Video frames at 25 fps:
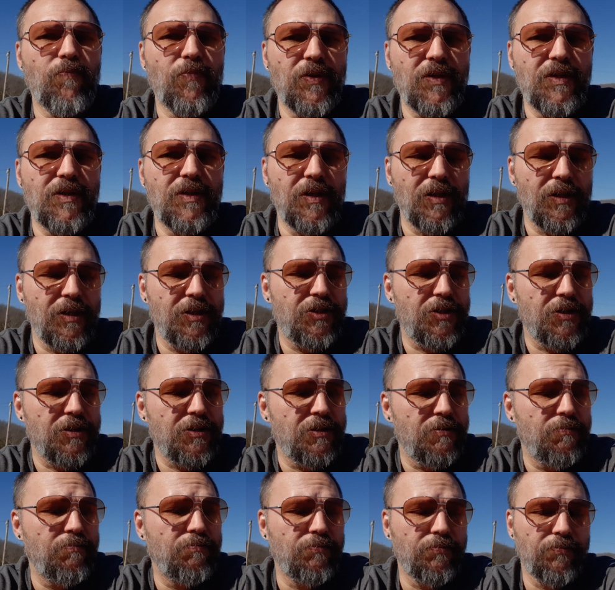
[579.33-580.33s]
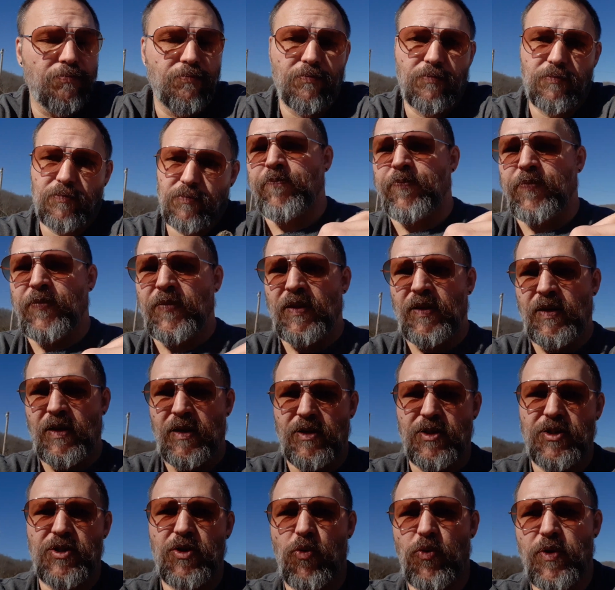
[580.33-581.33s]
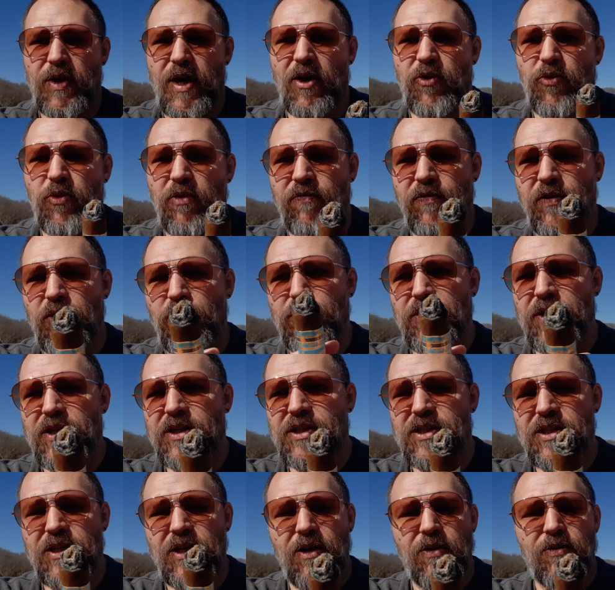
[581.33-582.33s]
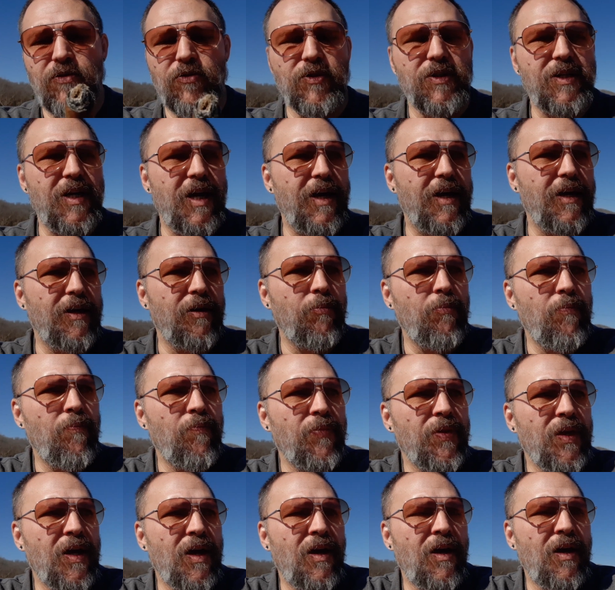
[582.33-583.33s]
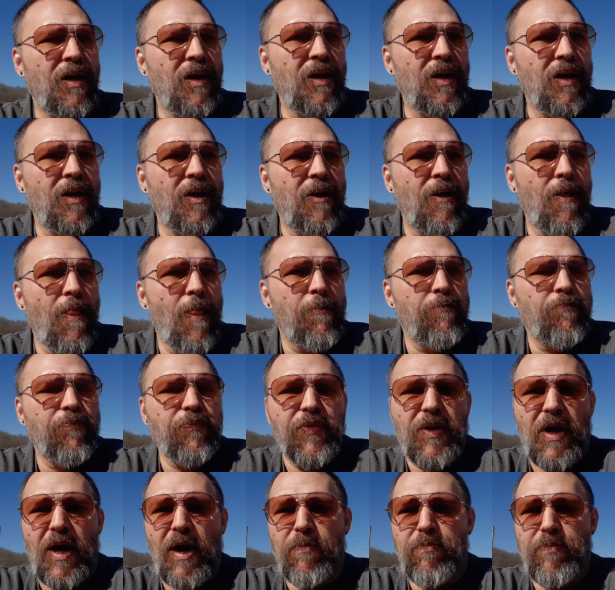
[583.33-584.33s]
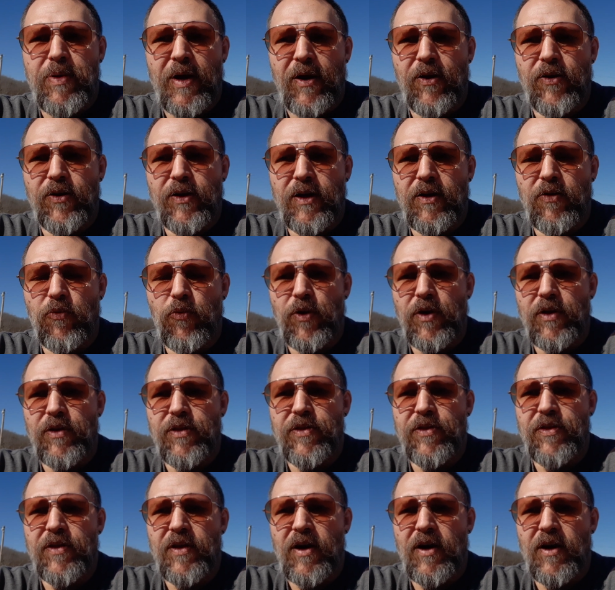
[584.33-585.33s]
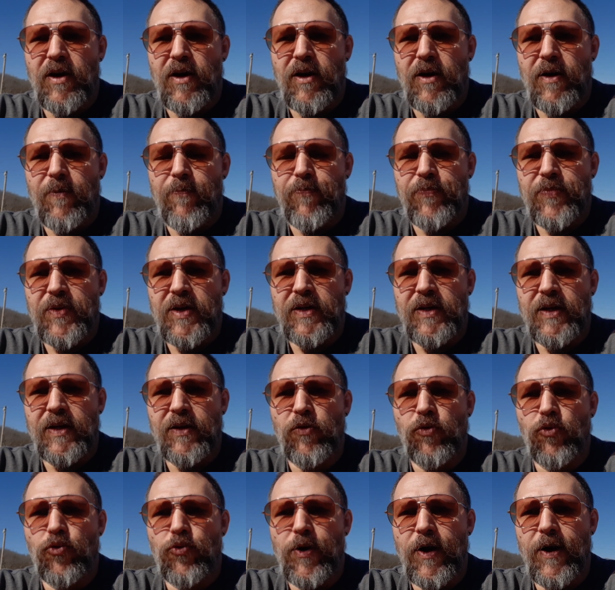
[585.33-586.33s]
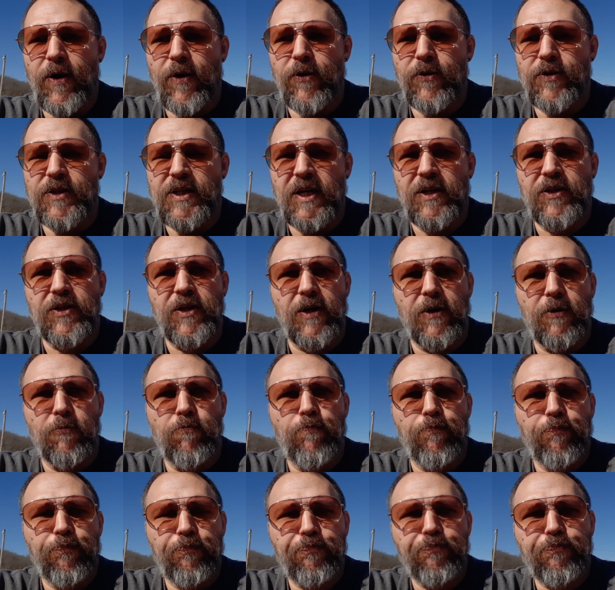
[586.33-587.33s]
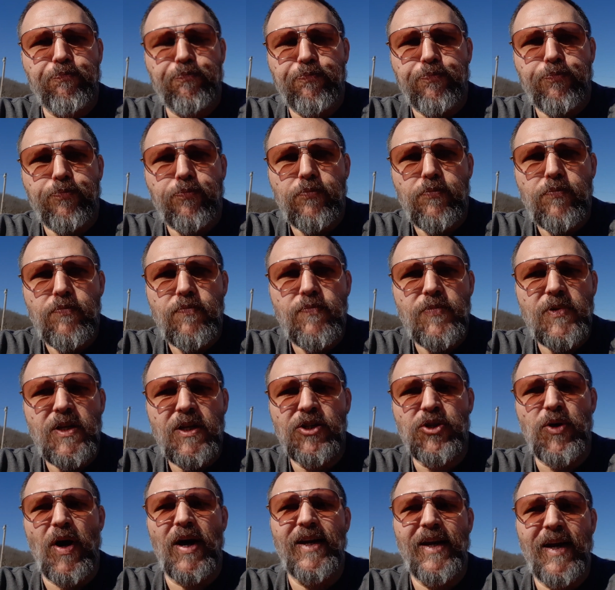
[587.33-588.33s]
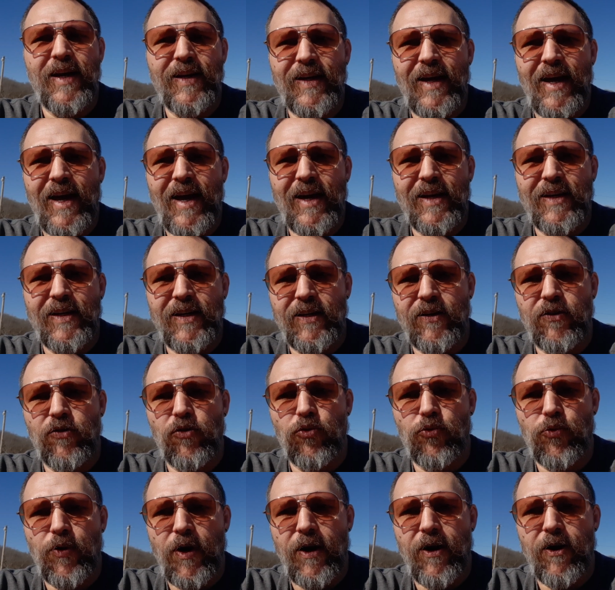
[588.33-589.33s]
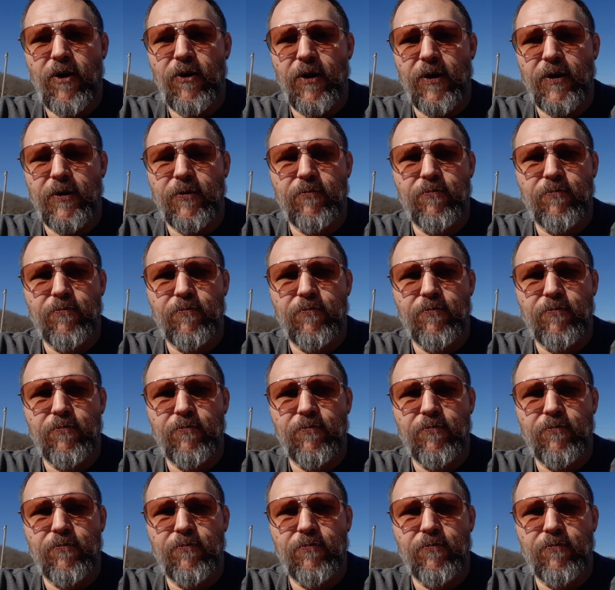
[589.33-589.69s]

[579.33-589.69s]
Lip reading: Delicious. So when I reviewed this the other day, I paired it with an Eagle Rare 10-year. So I hadn't had Eagle Rare in